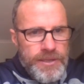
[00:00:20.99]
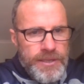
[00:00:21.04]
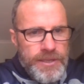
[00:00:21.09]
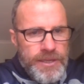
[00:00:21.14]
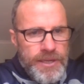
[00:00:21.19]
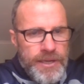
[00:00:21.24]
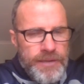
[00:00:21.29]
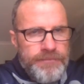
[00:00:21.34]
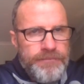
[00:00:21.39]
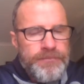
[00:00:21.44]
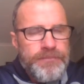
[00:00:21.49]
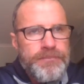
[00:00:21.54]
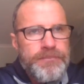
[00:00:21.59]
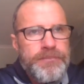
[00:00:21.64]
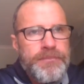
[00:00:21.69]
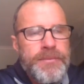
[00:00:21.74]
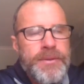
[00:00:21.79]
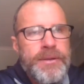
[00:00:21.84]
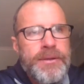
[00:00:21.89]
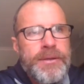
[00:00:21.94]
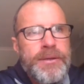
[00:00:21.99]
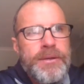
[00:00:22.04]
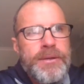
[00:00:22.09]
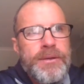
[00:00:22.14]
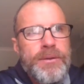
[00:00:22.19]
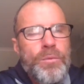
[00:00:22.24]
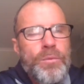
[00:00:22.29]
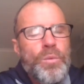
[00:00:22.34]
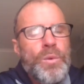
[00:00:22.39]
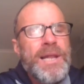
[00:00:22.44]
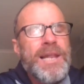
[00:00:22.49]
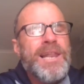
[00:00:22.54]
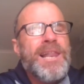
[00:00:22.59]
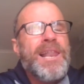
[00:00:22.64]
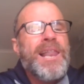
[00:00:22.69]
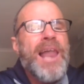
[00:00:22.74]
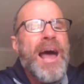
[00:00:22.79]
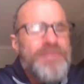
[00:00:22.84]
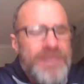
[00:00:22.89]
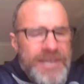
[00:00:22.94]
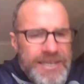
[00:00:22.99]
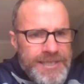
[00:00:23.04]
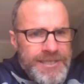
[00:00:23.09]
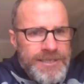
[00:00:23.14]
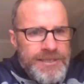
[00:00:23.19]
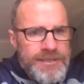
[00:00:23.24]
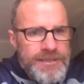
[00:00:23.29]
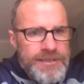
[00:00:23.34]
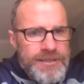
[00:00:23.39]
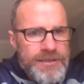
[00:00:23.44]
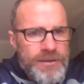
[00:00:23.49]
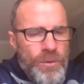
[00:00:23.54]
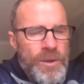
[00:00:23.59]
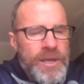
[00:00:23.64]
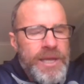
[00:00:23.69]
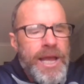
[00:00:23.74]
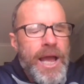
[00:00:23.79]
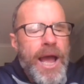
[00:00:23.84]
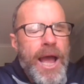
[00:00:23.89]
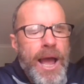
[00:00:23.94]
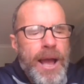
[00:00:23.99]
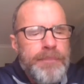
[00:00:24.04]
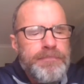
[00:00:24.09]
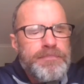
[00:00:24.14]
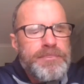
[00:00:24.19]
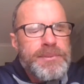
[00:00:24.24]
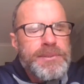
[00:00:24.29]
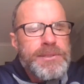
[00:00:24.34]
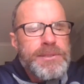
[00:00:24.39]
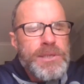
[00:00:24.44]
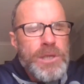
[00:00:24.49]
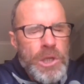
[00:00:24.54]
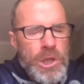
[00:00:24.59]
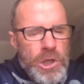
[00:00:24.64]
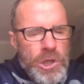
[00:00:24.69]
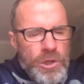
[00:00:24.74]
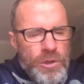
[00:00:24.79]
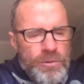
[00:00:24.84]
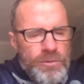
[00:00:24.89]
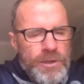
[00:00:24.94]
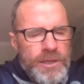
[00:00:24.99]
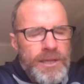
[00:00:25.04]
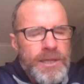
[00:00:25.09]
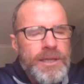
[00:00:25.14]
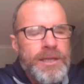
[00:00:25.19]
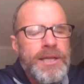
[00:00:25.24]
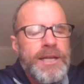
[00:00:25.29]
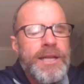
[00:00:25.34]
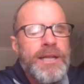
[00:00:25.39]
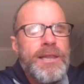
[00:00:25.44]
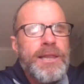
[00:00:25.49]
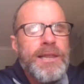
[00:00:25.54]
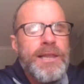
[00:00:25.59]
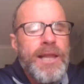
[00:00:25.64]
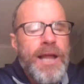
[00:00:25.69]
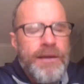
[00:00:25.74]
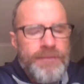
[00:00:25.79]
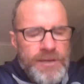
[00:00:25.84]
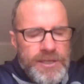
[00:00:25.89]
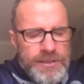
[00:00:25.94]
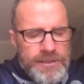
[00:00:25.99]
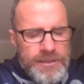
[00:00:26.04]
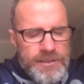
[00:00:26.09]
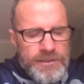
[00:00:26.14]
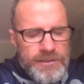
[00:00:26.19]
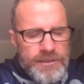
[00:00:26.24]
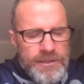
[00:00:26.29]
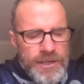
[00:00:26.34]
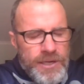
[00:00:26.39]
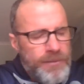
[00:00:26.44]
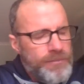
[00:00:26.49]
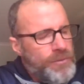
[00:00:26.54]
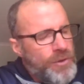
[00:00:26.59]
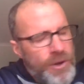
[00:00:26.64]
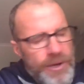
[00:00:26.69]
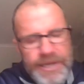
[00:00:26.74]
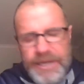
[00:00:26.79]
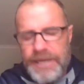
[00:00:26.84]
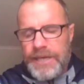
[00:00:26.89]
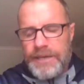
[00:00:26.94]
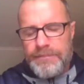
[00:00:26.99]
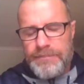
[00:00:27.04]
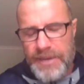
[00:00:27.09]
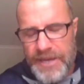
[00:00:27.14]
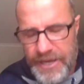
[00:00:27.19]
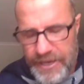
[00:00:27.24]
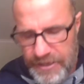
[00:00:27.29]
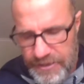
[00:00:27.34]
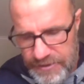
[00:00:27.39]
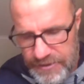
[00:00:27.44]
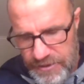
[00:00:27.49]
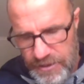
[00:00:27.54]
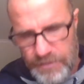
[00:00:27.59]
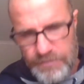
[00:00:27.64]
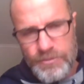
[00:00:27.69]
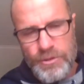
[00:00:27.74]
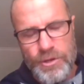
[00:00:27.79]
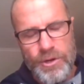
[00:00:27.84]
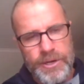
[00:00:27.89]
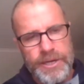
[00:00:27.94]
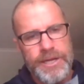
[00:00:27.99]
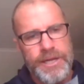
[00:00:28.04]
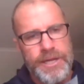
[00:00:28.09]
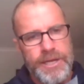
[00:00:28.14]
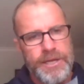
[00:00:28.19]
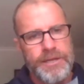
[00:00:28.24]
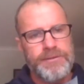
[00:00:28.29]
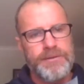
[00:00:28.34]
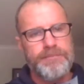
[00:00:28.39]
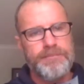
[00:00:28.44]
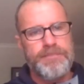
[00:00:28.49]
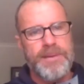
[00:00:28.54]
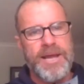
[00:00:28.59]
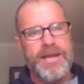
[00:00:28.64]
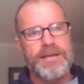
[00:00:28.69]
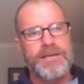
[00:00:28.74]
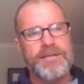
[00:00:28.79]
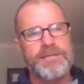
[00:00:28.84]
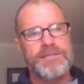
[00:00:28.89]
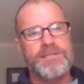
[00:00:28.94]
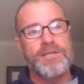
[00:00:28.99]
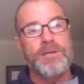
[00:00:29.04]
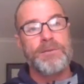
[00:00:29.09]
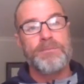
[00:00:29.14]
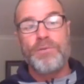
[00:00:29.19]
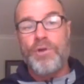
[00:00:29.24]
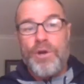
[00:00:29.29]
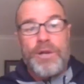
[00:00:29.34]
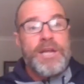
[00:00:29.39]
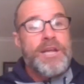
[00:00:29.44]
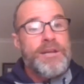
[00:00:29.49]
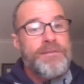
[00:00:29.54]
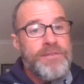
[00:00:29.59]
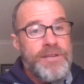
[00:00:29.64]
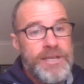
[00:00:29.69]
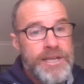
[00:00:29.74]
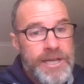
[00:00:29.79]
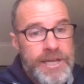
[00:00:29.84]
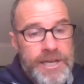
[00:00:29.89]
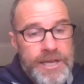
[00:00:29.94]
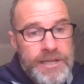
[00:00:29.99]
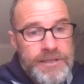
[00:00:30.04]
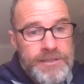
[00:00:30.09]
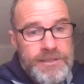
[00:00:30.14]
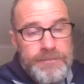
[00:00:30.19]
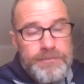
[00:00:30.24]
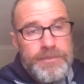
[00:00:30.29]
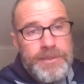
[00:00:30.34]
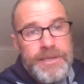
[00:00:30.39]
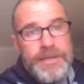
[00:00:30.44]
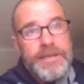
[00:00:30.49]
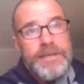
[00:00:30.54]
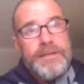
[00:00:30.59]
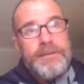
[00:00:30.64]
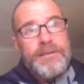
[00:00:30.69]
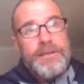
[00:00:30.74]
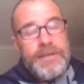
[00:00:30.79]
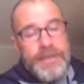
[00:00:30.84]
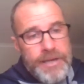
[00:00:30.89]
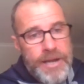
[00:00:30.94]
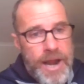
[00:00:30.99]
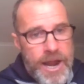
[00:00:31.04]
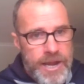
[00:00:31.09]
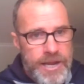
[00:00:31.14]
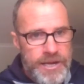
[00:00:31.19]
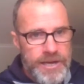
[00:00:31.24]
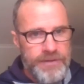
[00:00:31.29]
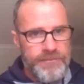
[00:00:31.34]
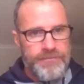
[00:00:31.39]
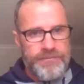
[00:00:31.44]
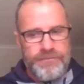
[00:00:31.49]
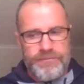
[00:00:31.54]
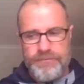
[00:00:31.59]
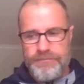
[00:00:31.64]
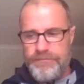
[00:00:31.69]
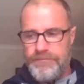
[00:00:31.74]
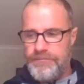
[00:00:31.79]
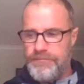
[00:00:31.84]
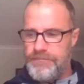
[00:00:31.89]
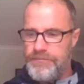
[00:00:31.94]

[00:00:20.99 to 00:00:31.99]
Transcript: okay? We love it. We absolutely love it. And I'm not here to bag us. I'm not here to bag us, and I'm not even here to be negative,